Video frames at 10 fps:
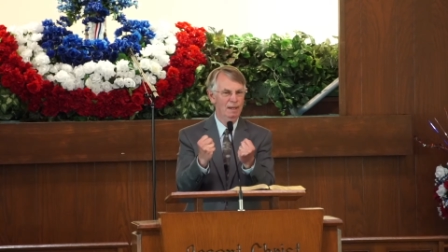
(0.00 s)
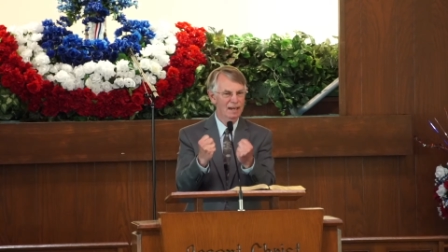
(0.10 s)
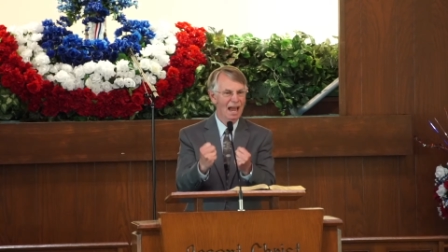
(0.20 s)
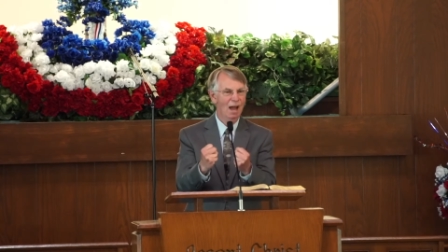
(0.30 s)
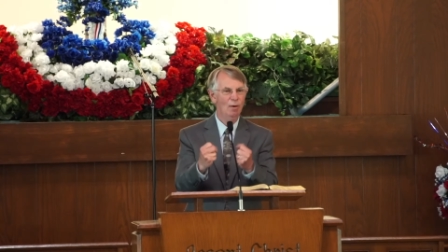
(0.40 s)

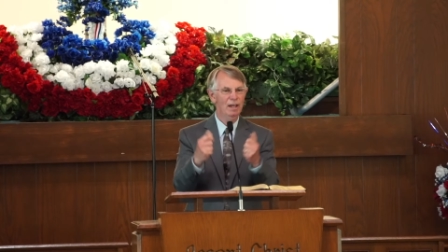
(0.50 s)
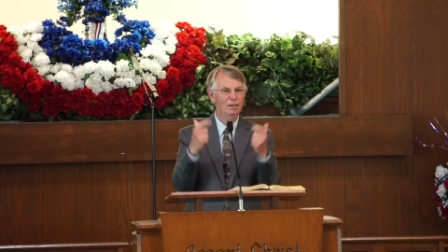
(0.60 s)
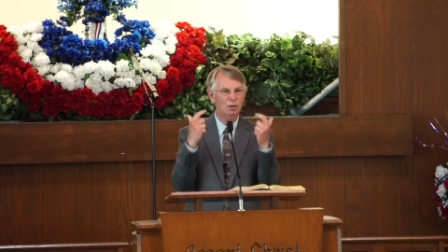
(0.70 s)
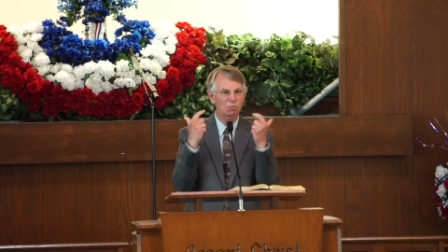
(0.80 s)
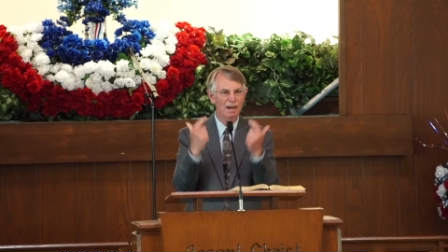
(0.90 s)
Now
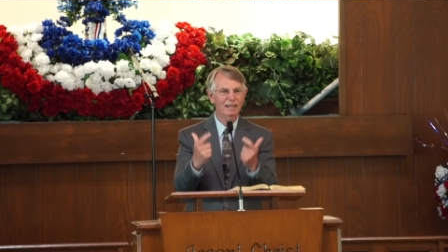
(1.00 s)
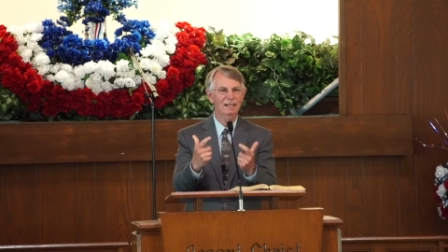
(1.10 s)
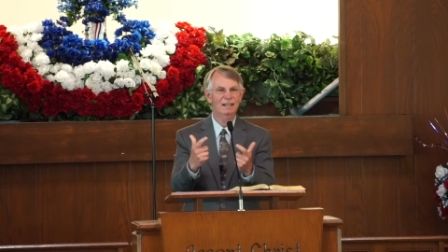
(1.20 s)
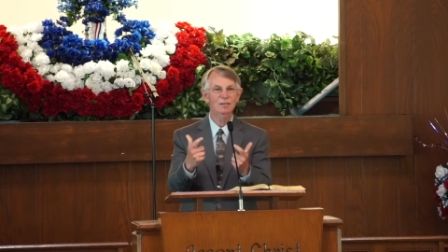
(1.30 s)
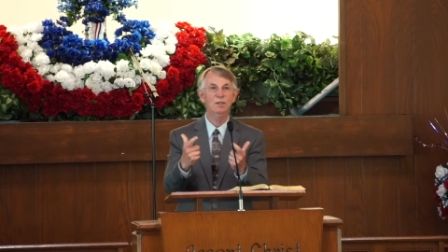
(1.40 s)
it's a
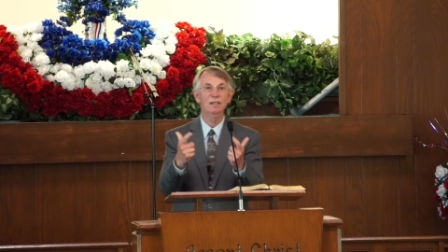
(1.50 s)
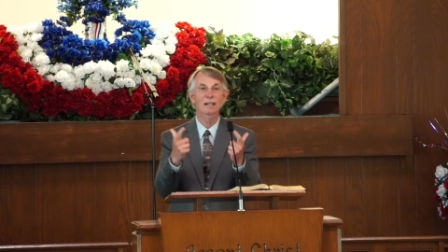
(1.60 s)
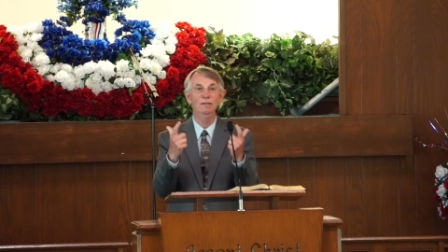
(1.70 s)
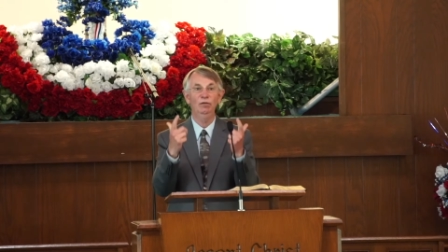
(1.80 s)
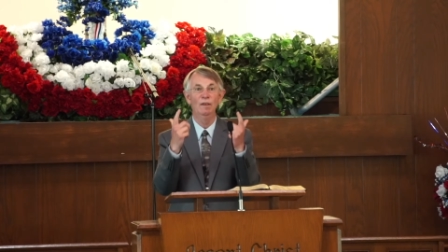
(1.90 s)
recognition
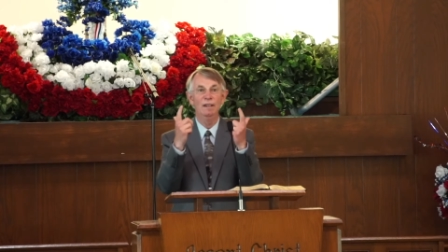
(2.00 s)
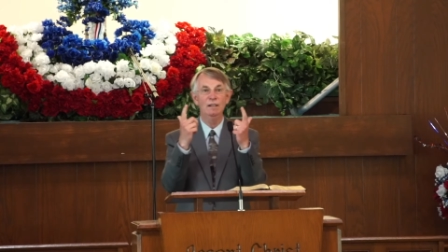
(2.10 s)
he's,